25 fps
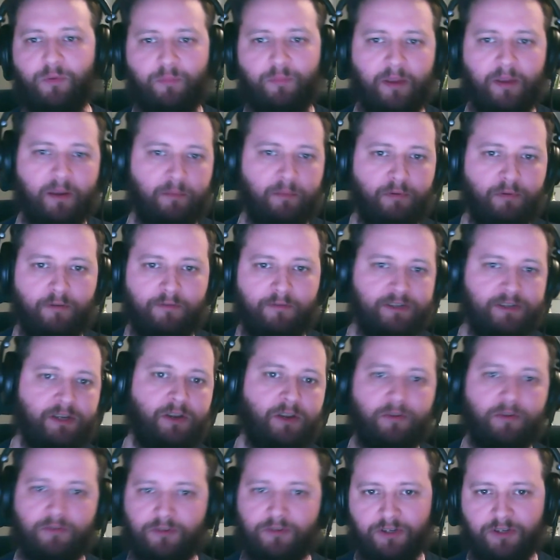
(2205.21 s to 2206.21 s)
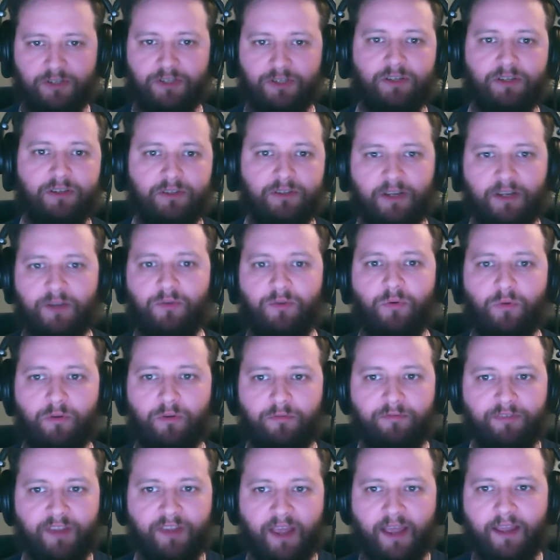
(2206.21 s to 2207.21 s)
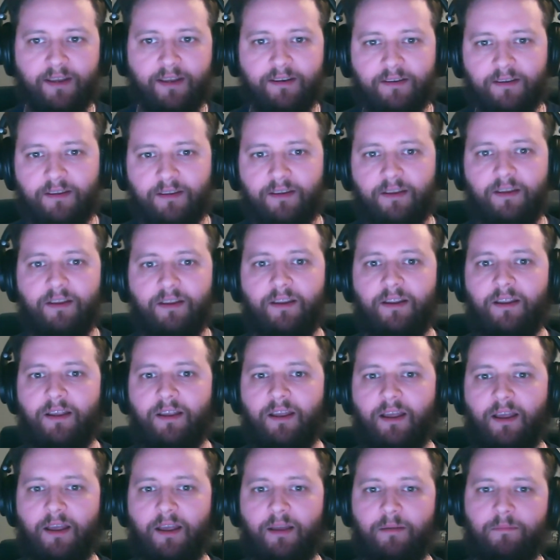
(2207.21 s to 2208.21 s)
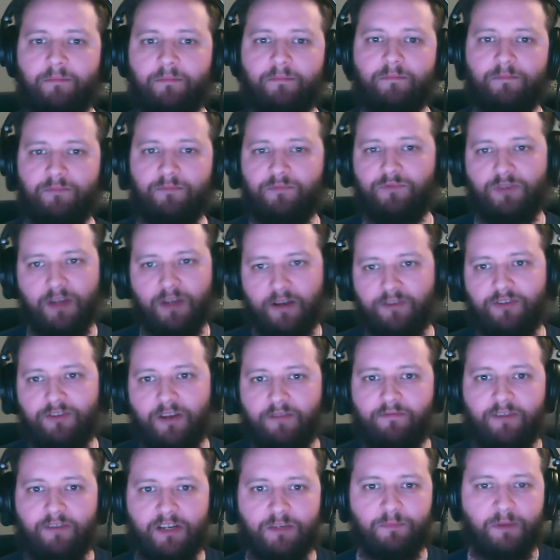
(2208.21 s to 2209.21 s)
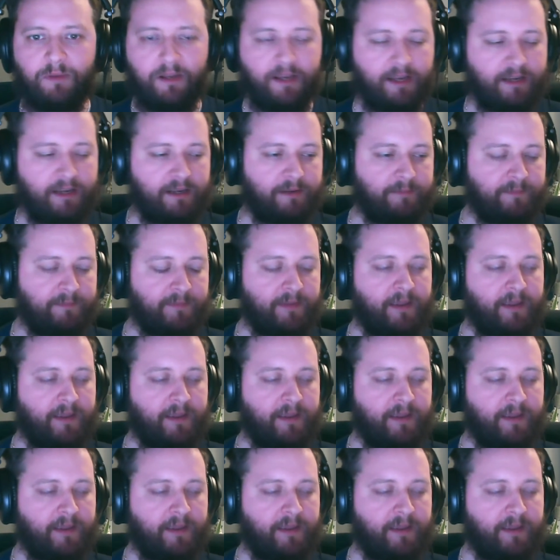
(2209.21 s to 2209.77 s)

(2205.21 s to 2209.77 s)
being privacy conscious and all of that, generally speaking.